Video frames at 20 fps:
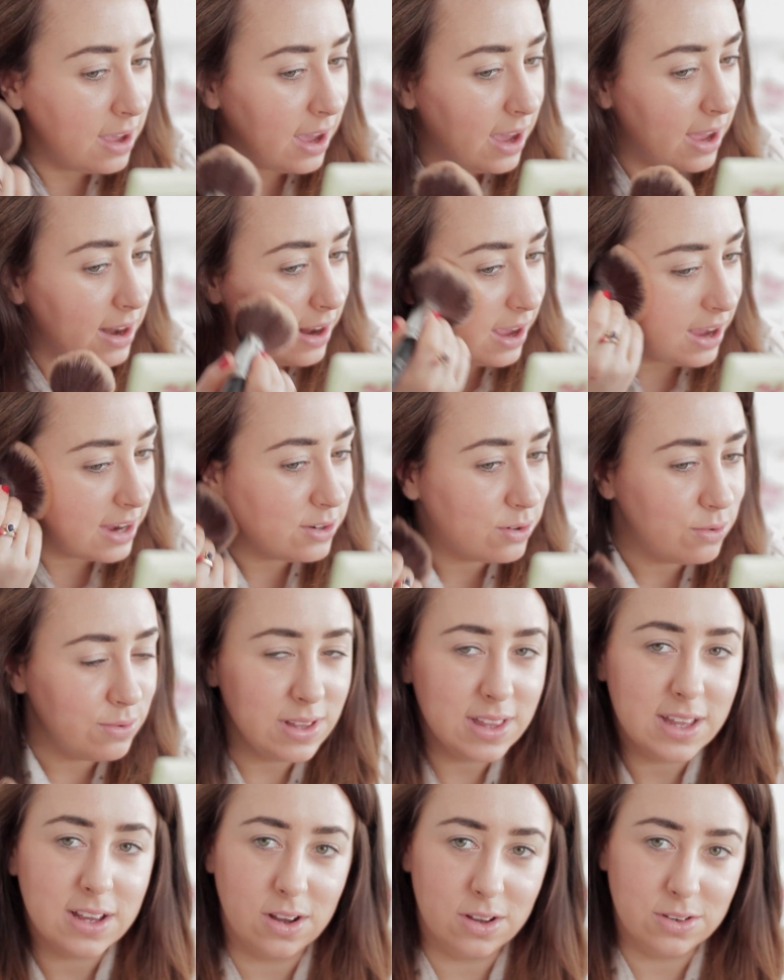And I don't
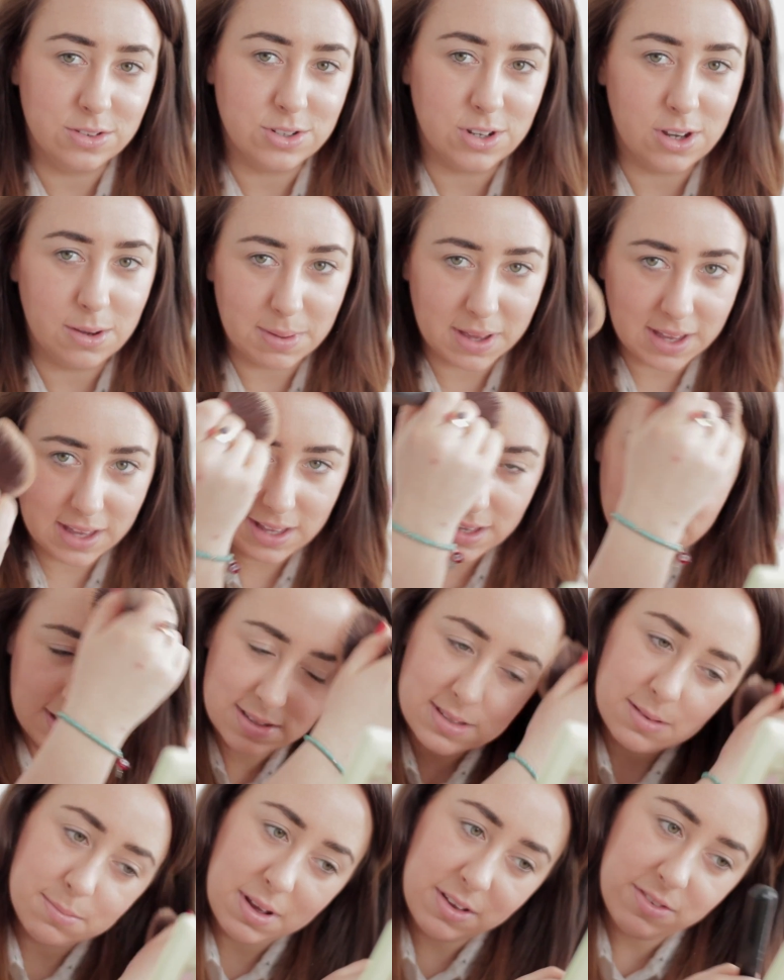really contour
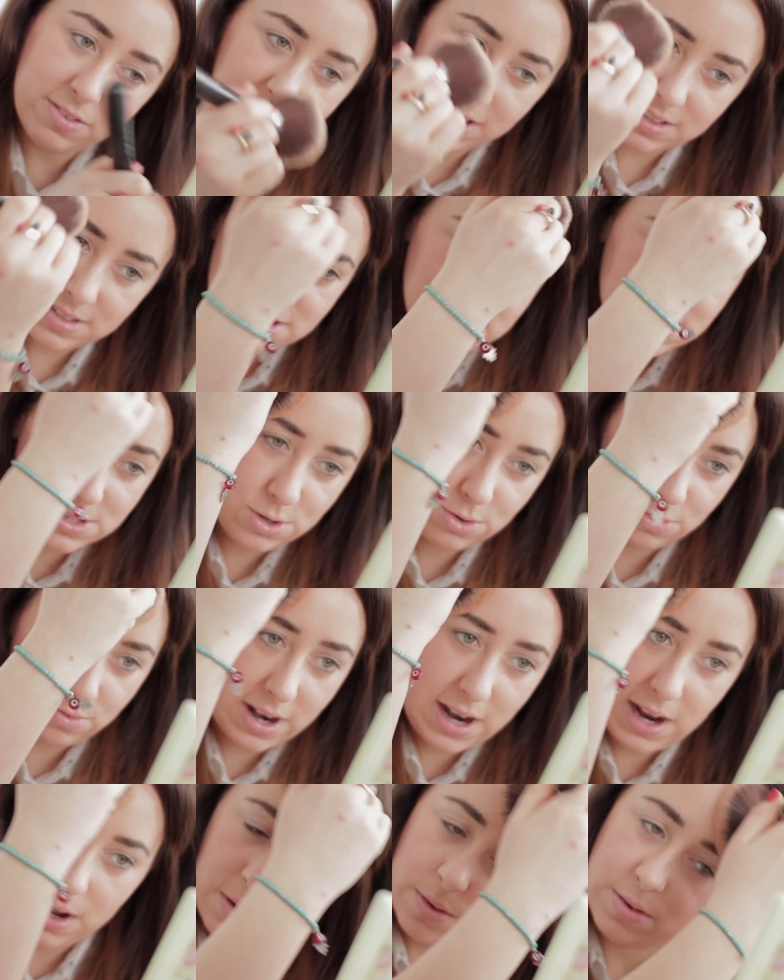because my face is so
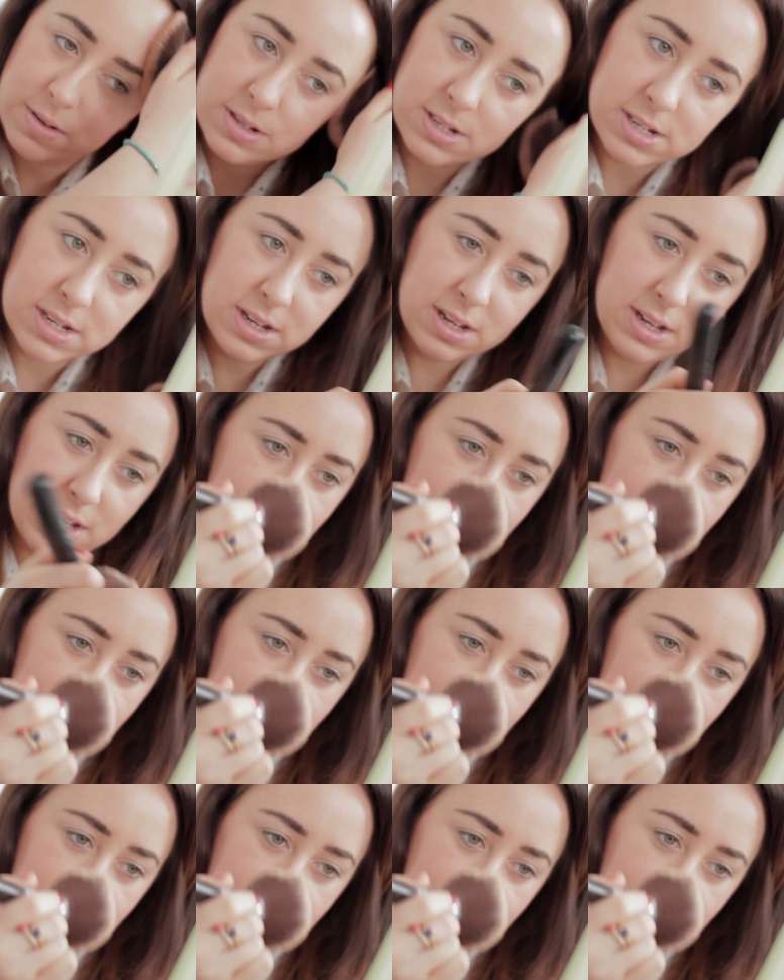round